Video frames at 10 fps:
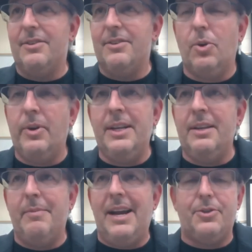join
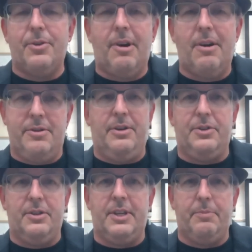the Master
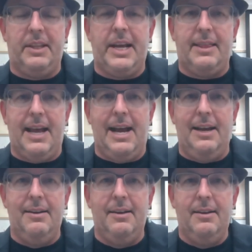Gardeners or something like that,
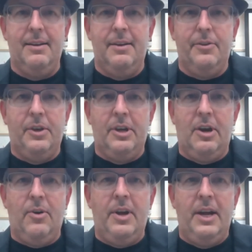you
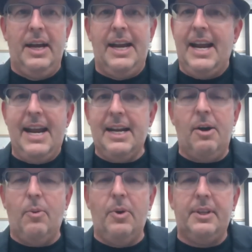know, and hang
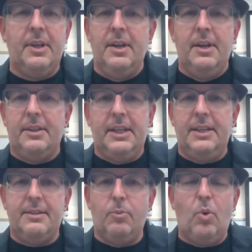out with
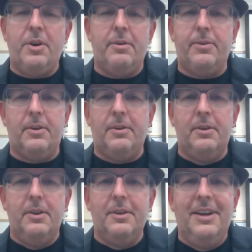these
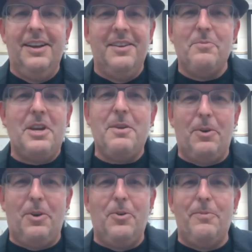wonderful
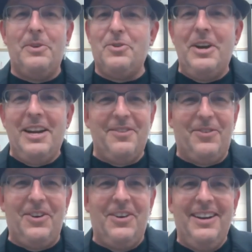people who have been doing it
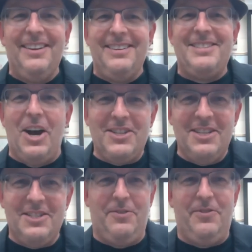for
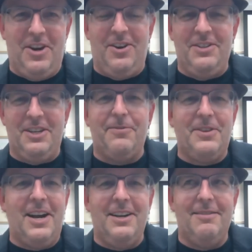dozens of years, if
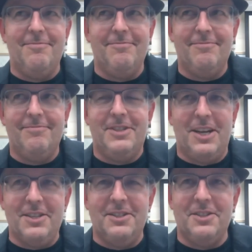not
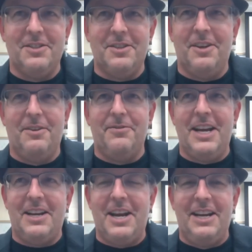dozens of
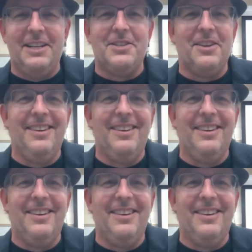decades,